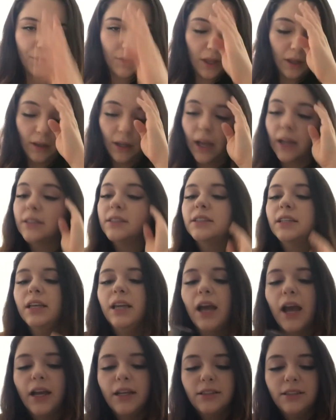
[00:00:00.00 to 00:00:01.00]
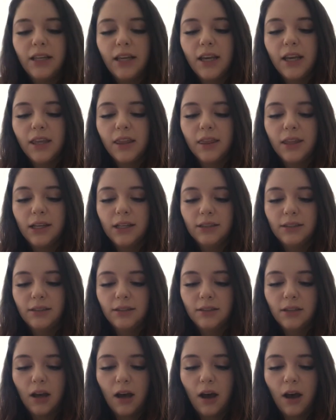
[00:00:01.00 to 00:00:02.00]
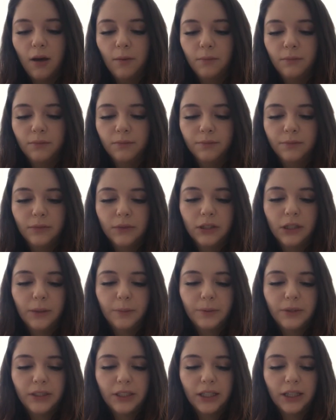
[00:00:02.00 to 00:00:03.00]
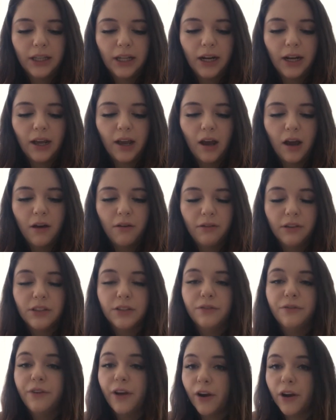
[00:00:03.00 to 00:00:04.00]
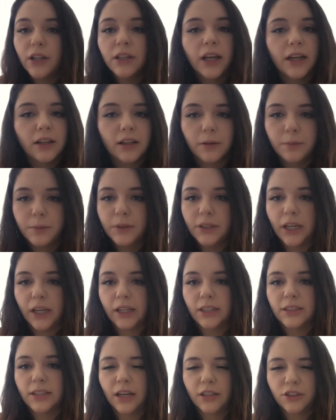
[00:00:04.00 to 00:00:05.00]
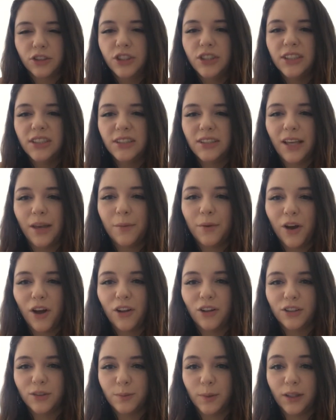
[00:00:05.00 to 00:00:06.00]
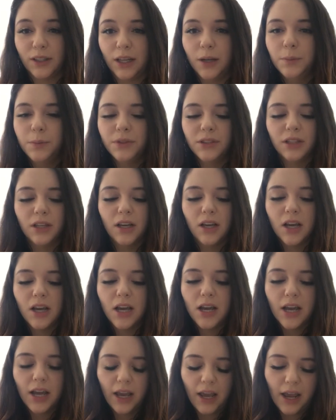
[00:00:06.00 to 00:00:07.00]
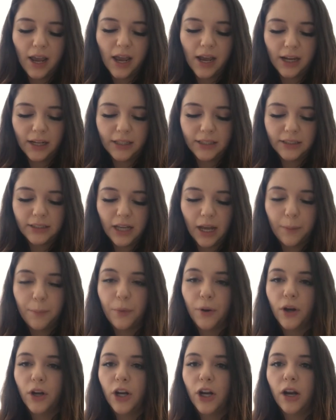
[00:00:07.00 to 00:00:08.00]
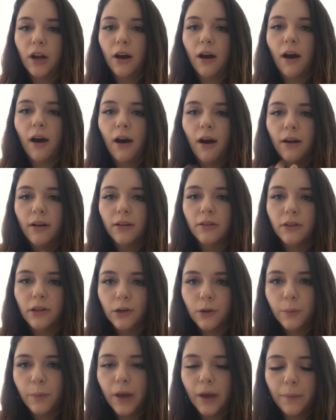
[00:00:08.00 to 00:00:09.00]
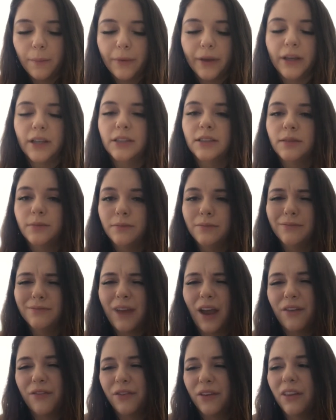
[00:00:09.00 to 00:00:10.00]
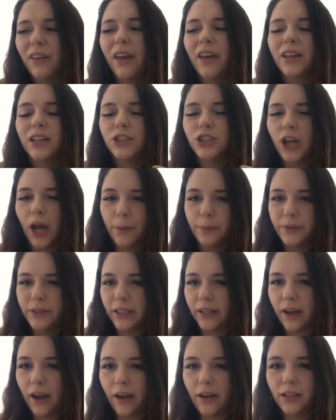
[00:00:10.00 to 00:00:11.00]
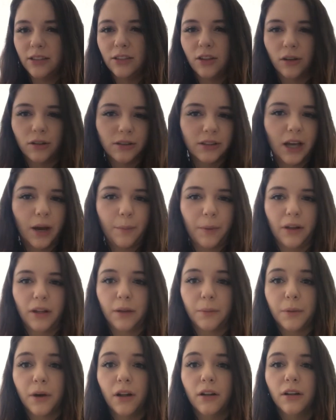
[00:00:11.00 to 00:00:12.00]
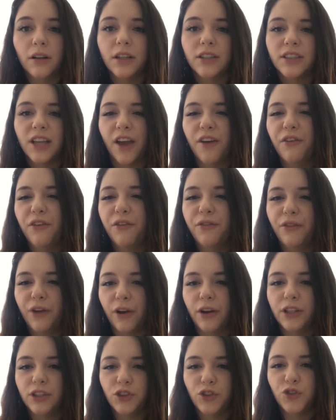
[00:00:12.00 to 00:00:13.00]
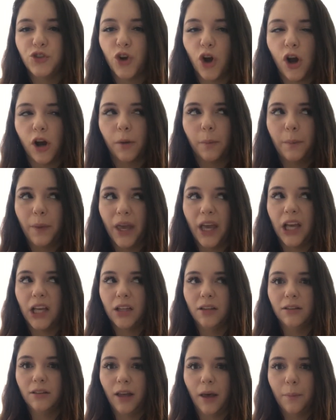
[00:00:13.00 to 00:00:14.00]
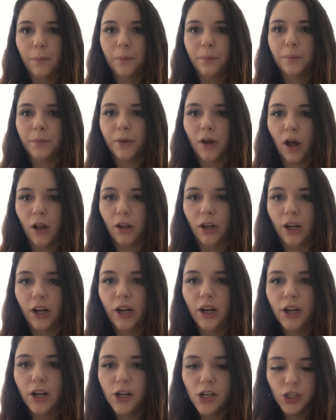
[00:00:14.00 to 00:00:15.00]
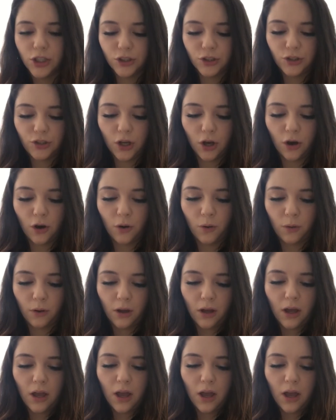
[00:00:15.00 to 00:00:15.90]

And lastly, I take this lipstick that I have. It's a very light lipstick. It's actually the same color as my lips, and I put it on a little bit because I feel like the chapstick kind of dulls out my lip color because I have a very strong pink lip color. So